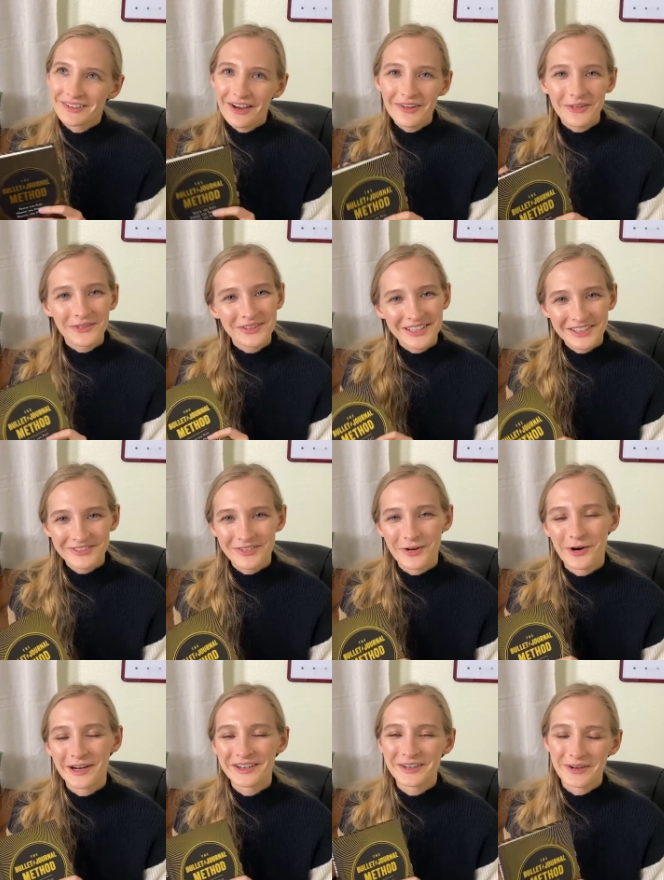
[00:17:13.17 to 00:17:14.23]
not only
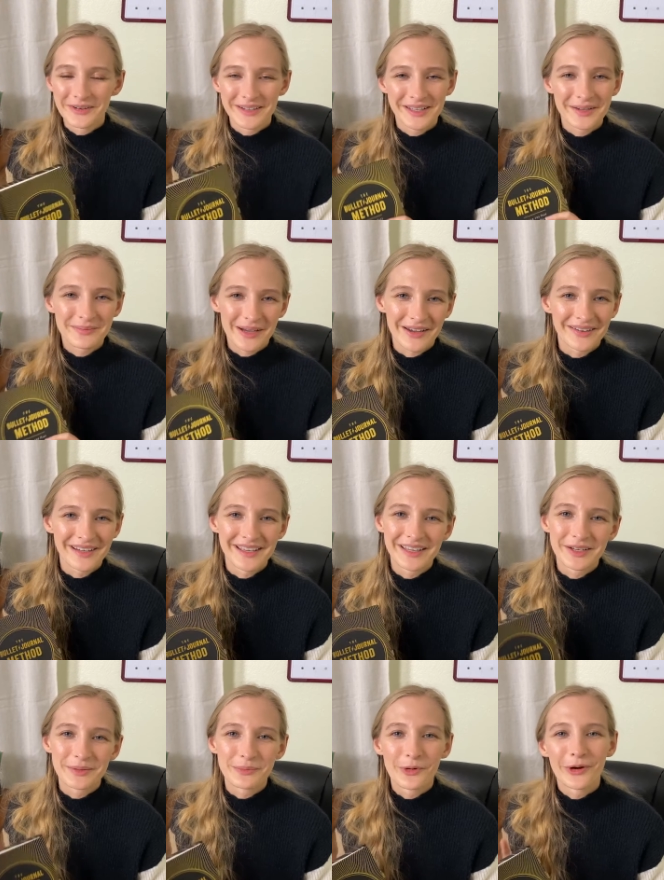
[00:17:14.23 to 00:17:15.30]
for going about it
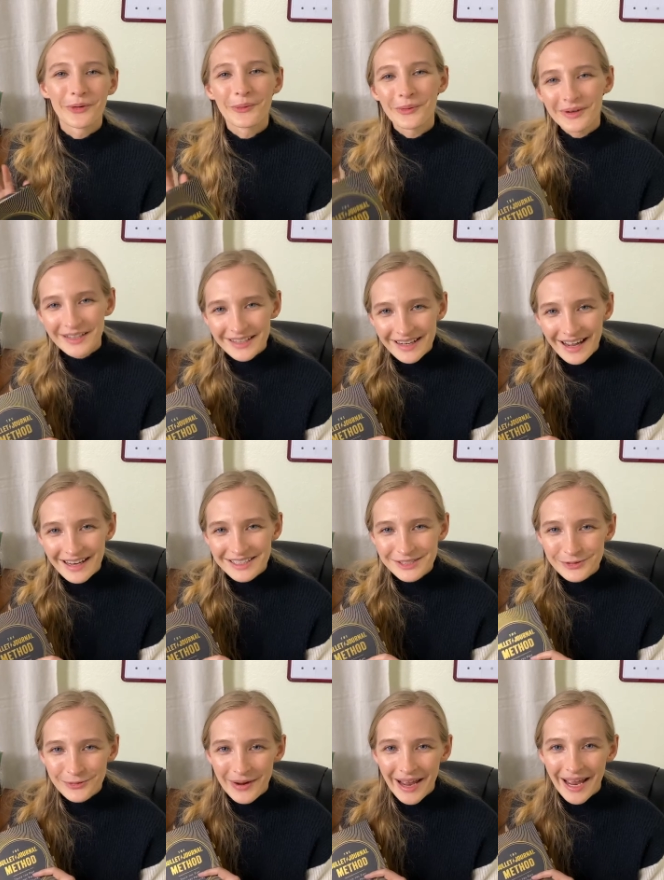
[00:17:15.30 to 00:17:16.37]
in a more
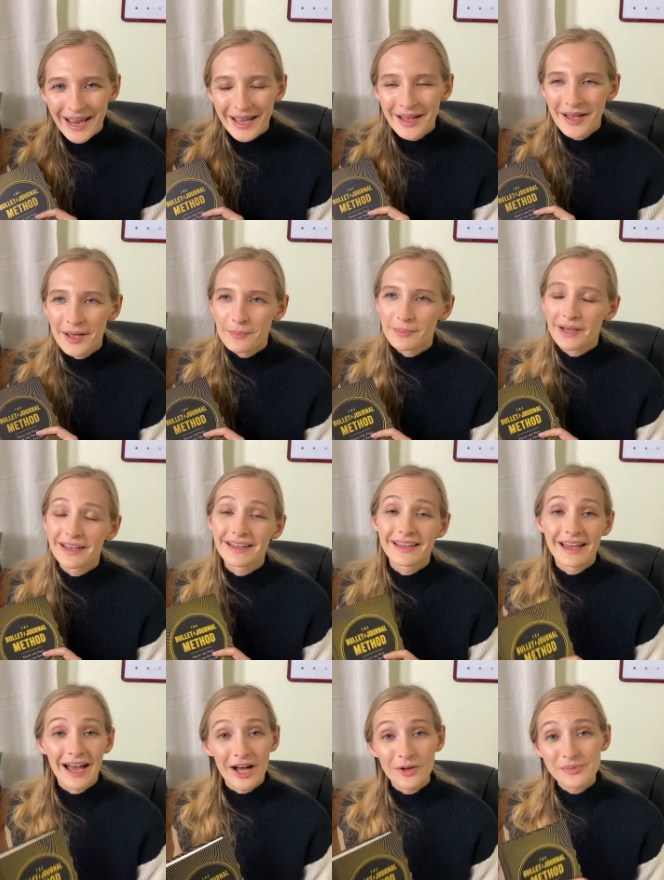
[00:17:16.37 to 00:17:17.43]
organized way, but it
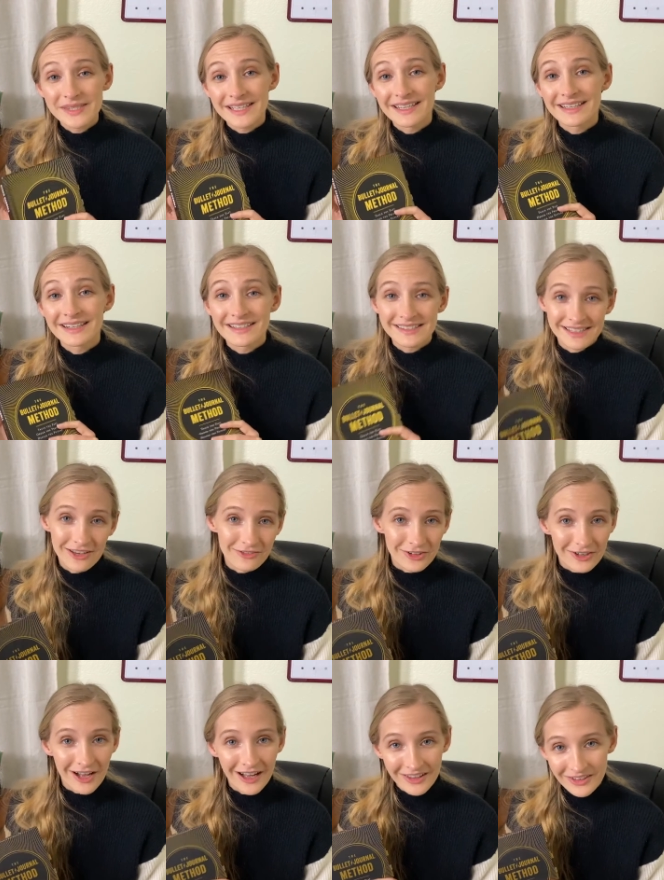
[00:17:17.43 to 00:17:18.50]
helps in
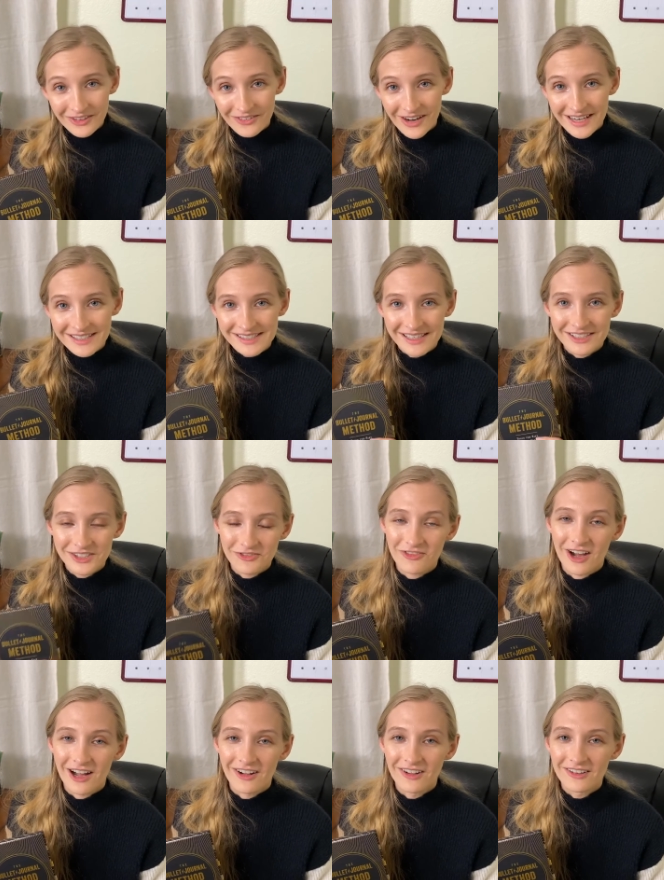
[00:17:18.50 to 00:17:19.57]
several other ways as
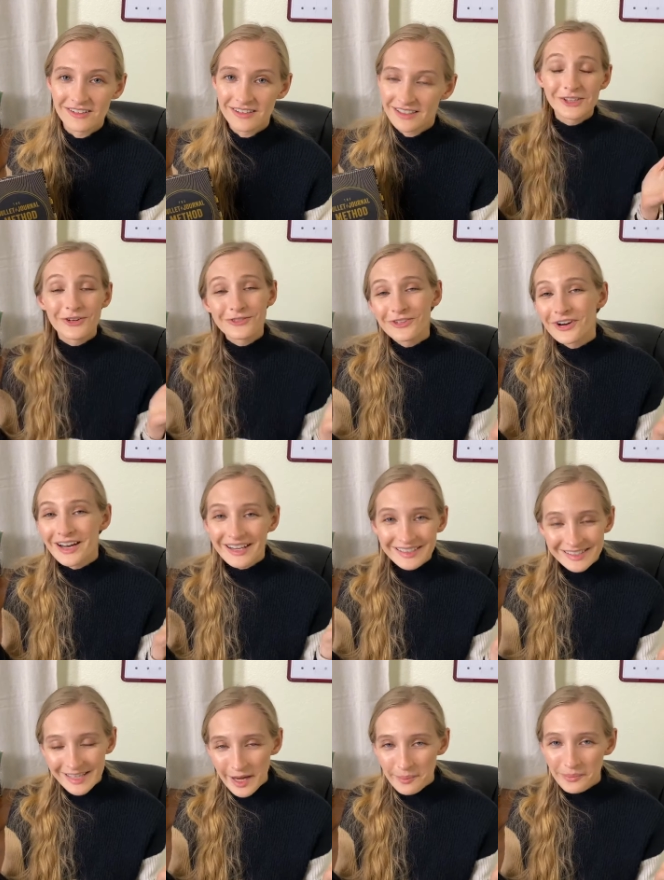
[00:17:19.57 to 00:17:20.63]
well. So for
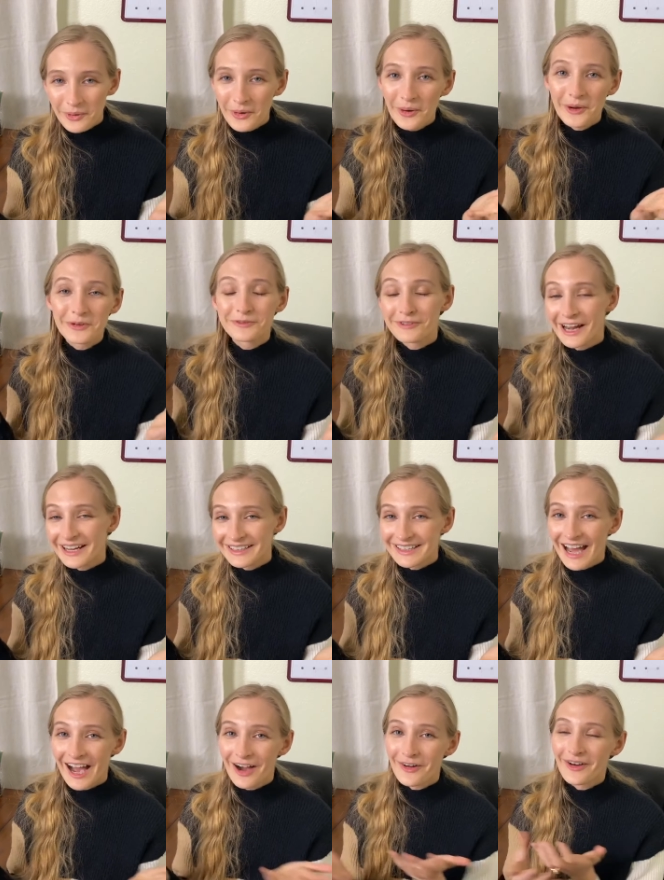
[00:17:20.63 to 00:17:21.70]
example, right
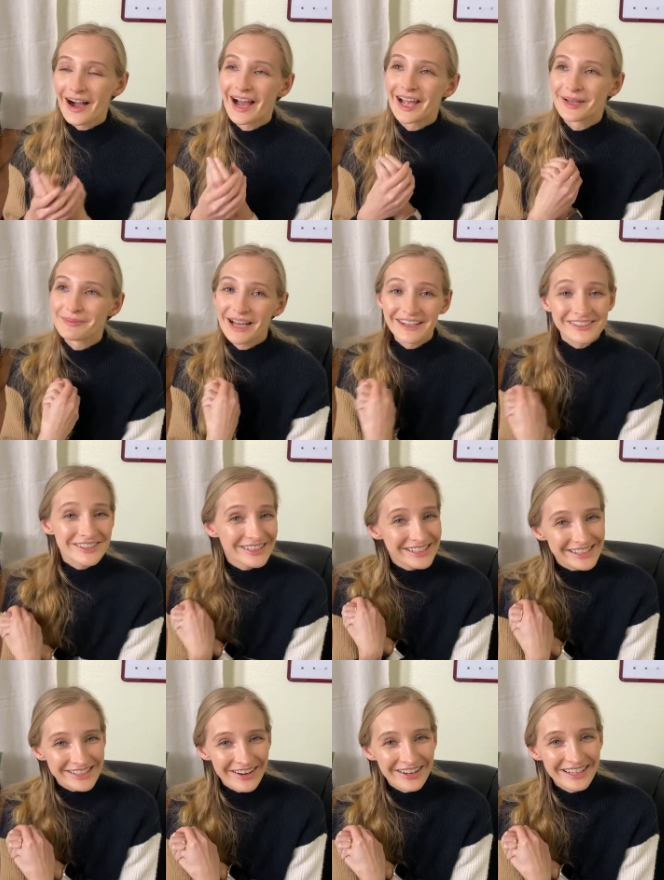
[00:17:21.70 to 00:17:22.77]
now I am actually
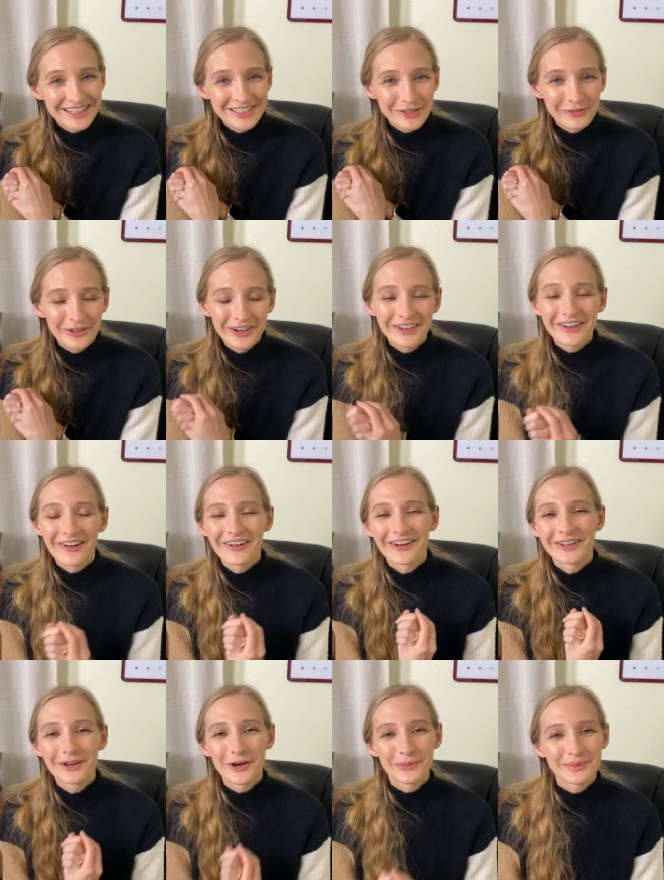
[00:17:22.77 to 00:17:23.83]
starting to work
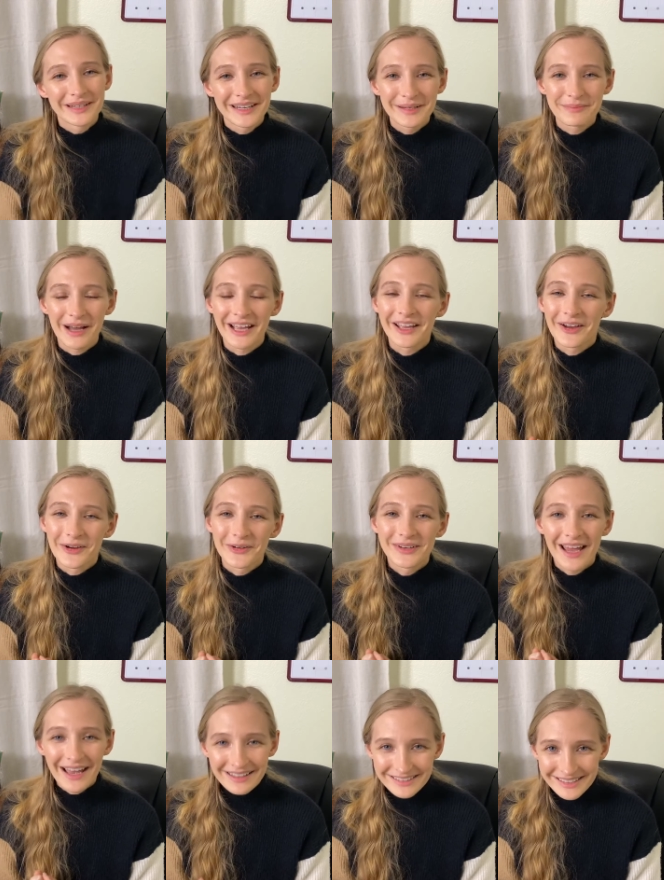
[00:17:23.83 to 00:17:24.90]
on opening my own
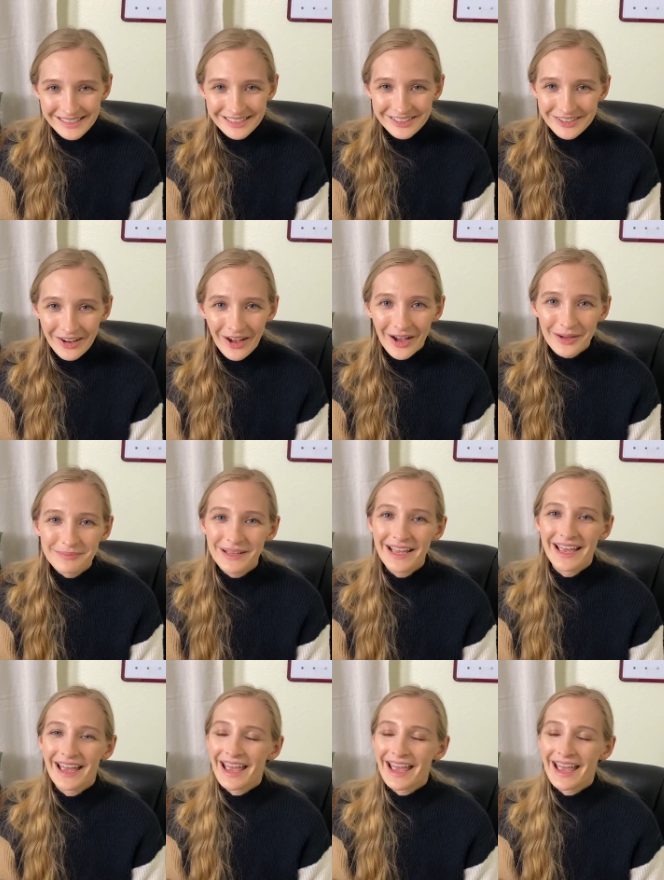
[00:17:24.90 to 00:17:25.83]
Etsy shop,